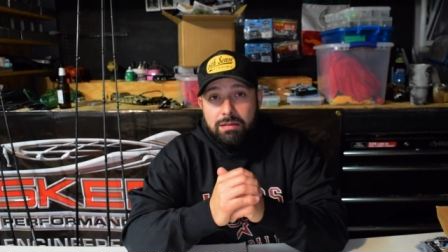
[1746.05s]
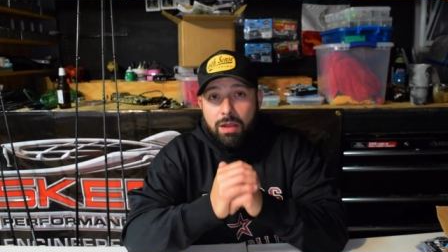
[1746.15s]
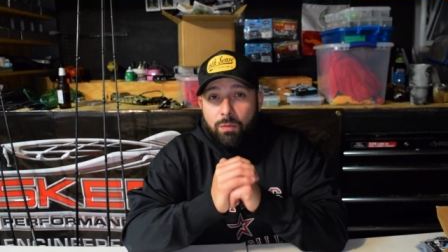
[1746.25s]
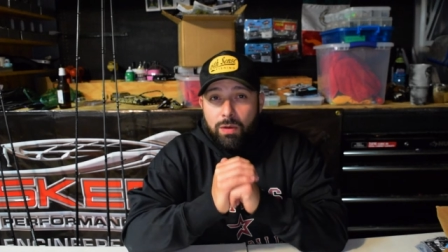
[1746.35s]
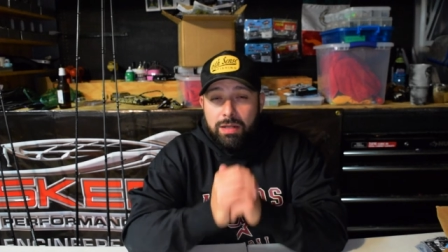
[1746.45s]
I
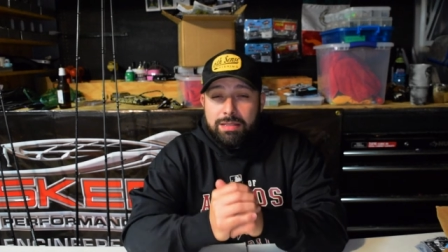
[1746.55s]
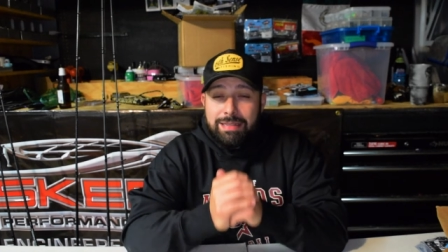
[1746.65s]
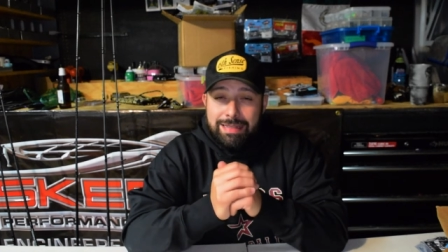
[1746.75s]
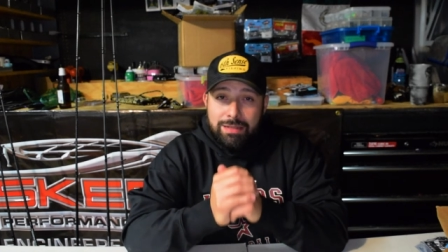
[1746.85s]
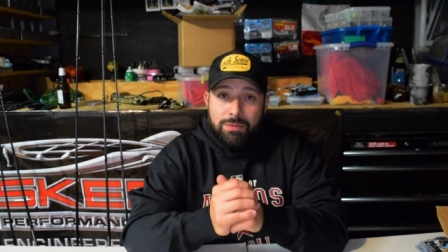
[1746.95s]
wanted to
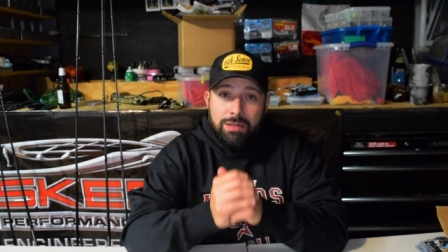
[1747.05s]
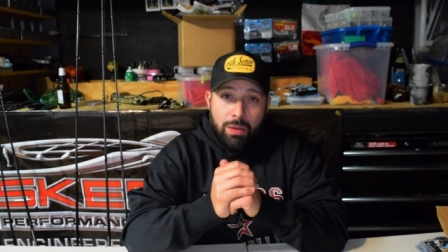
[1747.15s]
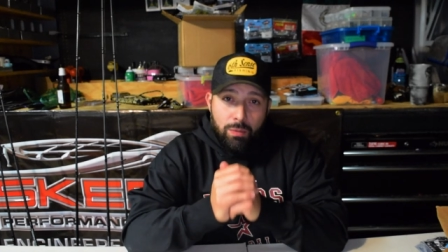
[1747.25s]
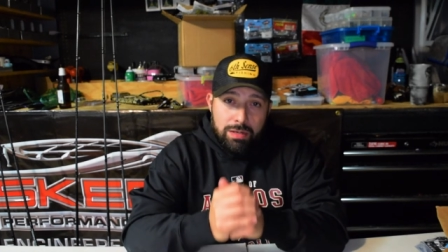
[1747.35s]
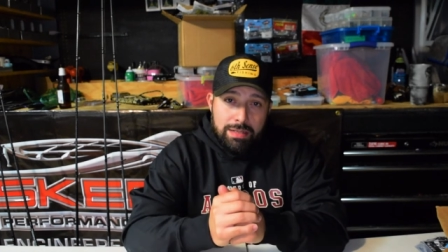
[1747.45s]
get one, I
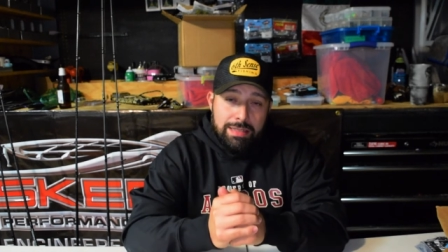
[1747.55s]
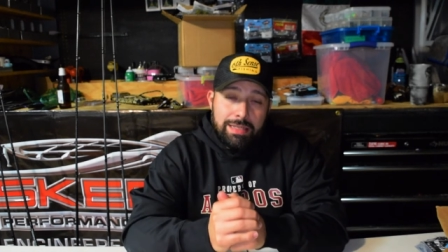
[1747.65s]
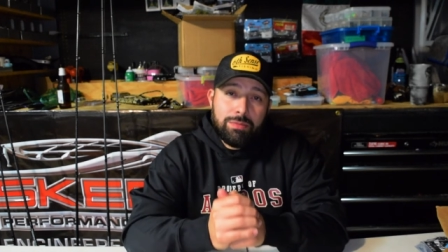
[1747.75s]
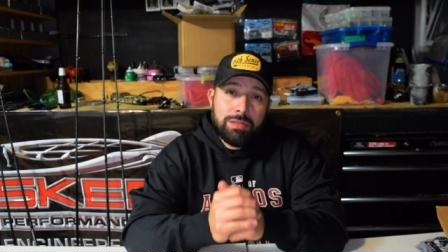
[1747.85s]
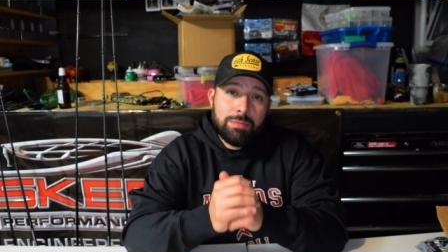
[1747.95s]
wanted to
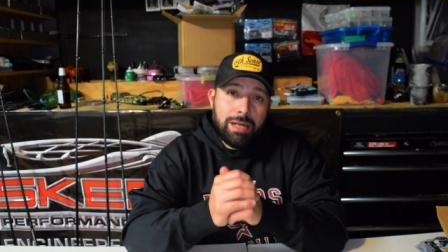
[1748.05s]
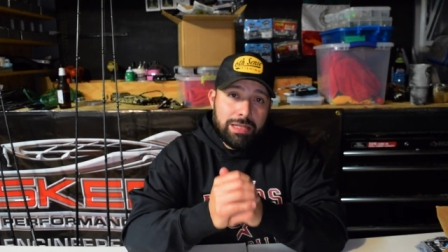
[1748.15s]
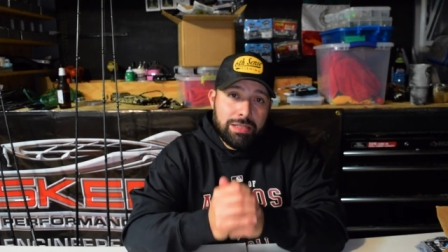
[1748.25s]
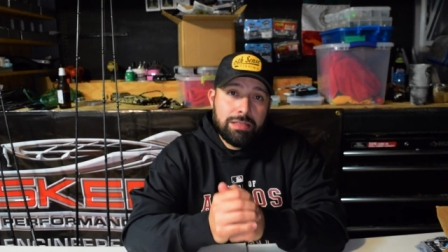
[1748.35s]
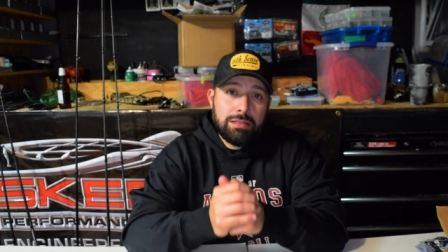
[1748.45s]
get one, but I
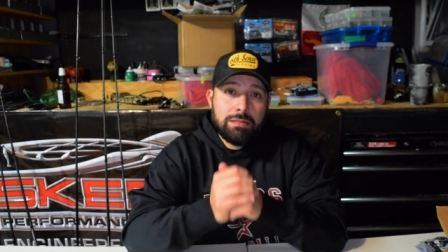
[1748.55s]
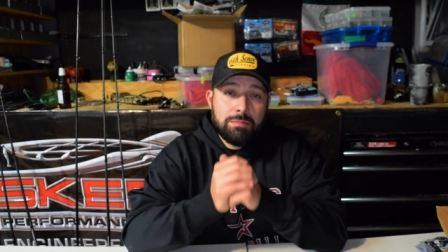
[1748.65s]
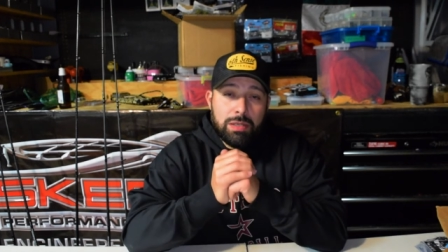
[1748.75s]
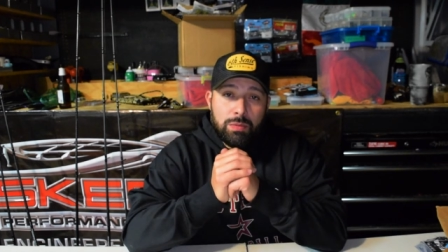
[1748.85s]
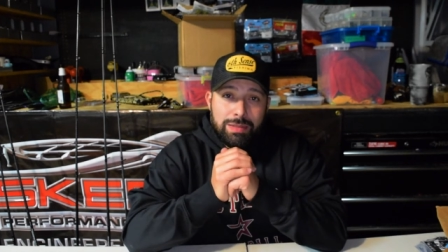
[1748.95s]
couldn't.
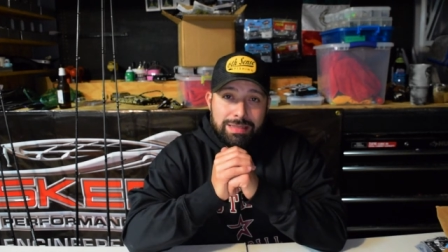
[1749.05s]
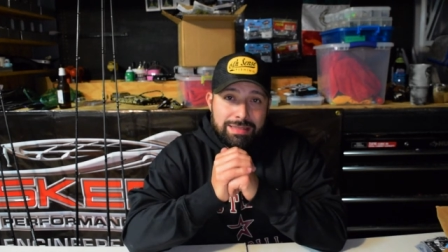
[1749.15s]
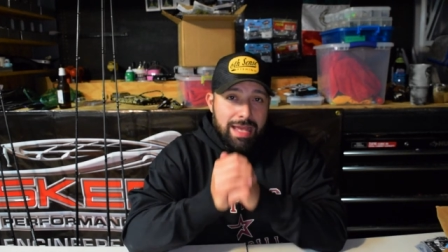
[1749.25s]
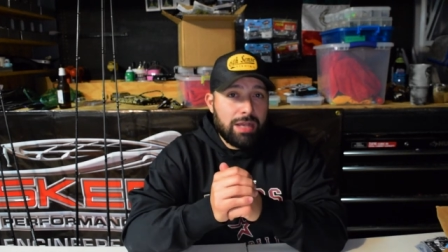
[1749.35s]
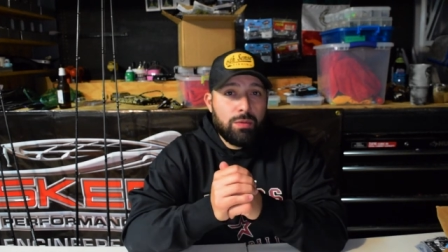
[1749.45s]
But with the
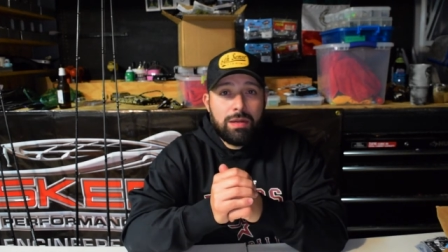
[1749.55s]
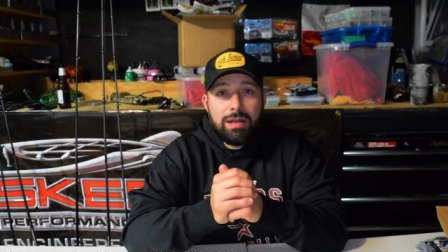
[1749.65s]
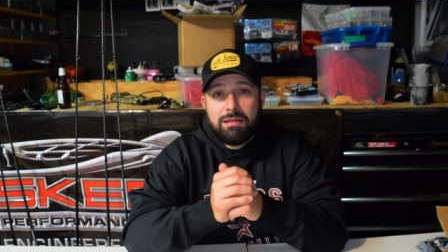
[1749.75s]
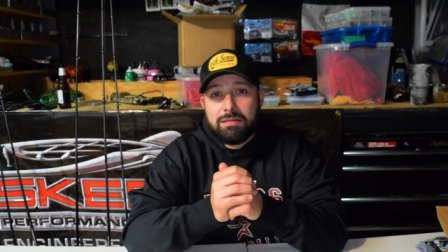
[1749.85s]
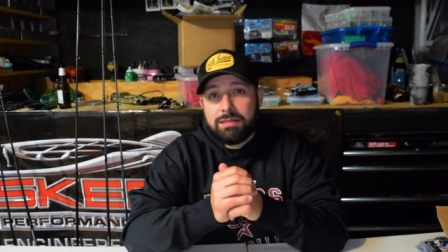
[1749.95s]
tackle
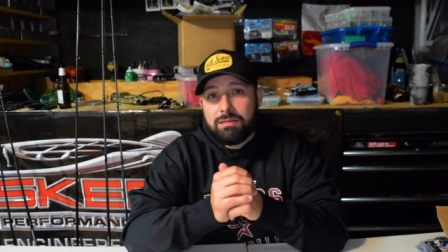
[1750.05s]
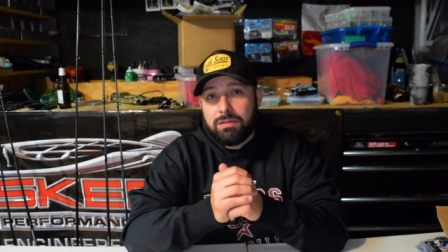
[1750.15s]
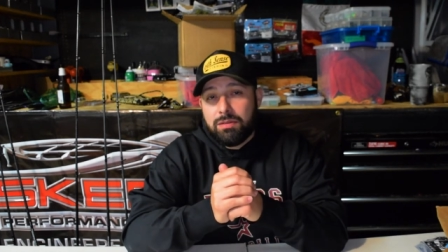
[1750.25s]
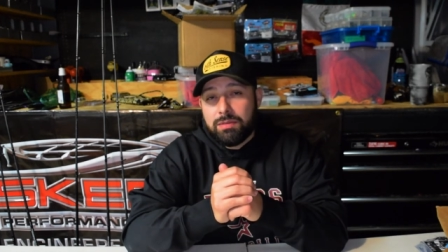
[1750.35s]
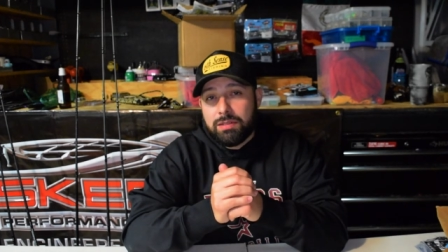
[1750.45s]
warehouse sale
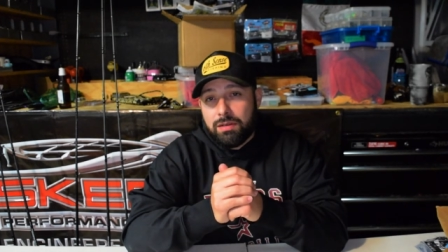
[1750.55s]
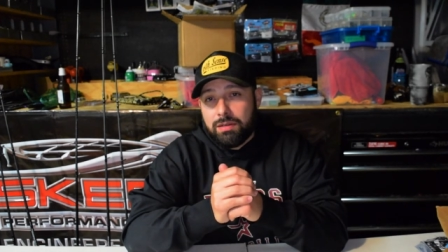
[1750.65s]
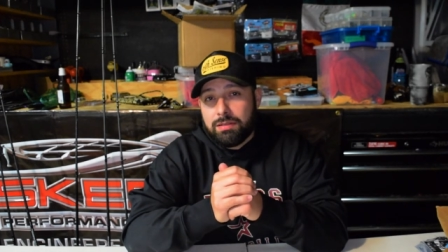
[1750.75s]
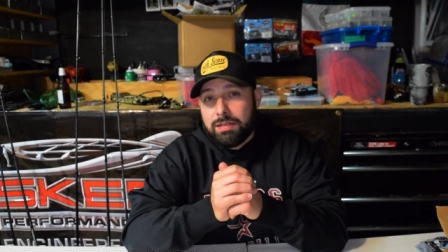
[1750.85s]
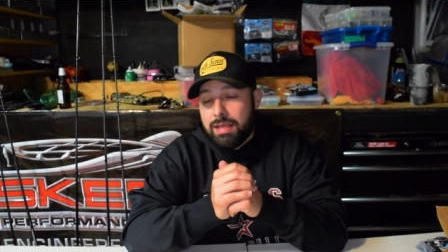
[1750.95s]
going on,